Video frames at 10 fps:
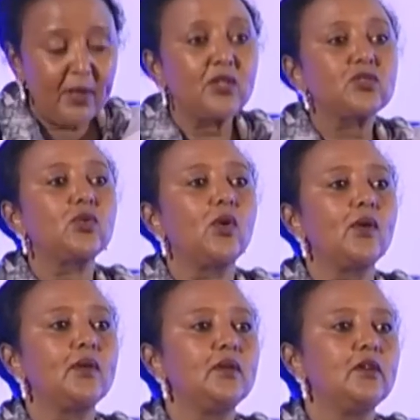has
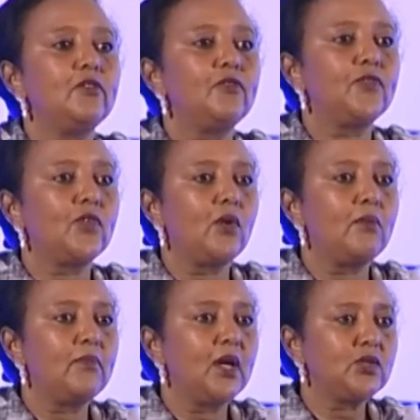grown
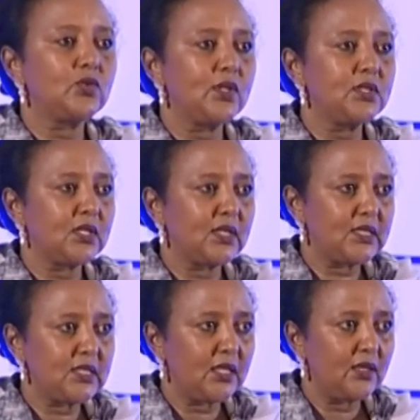from
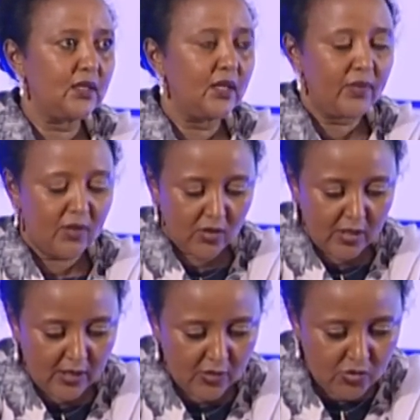2013
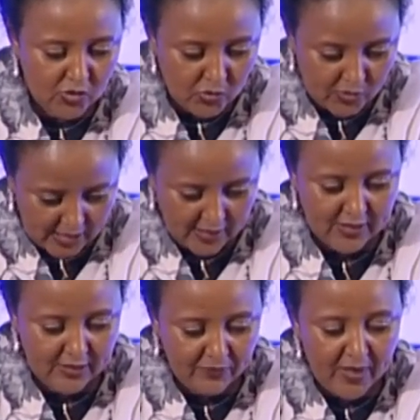to
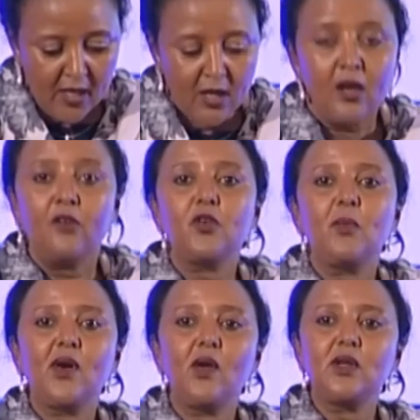date,
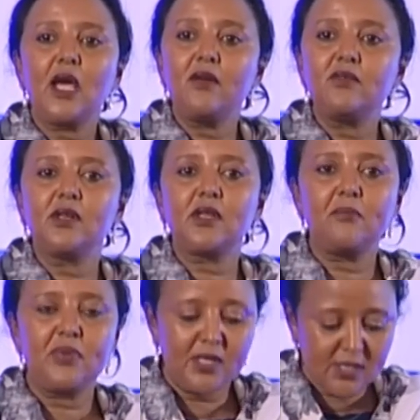from around 100
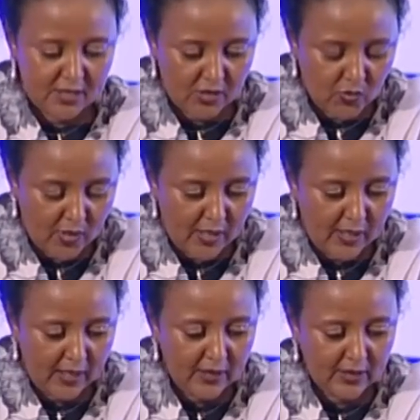companies that were
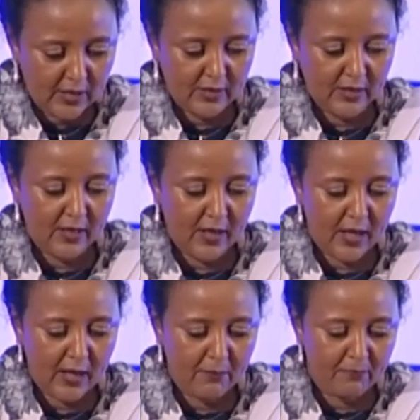in
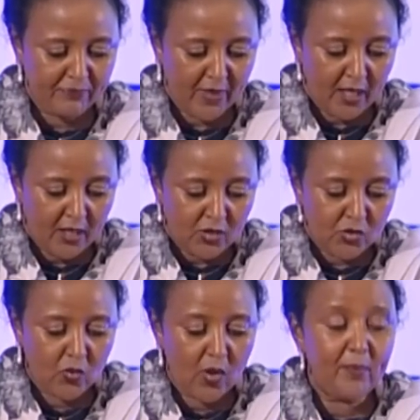Kenya
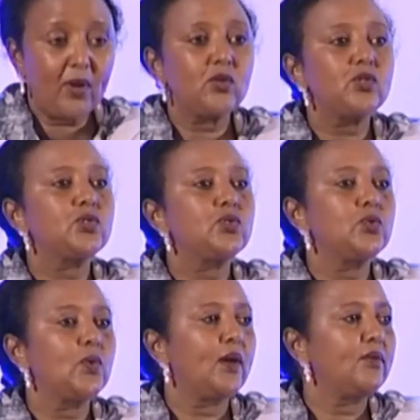to about
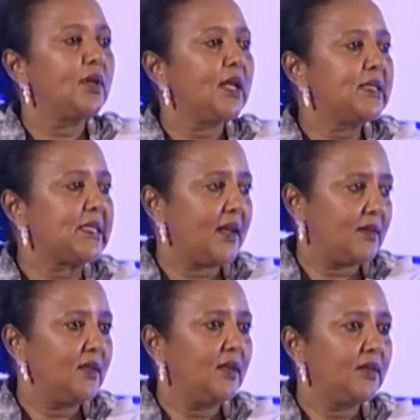
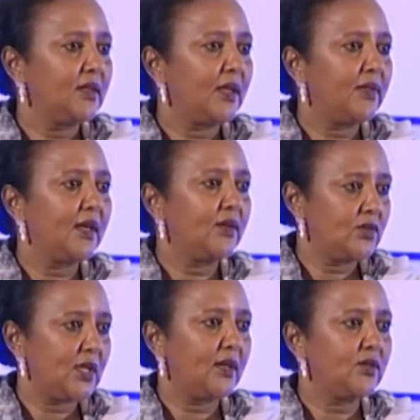210 that are there
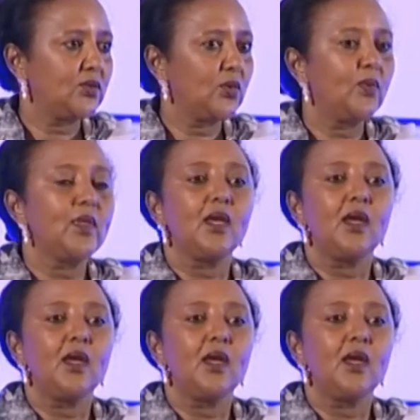today. So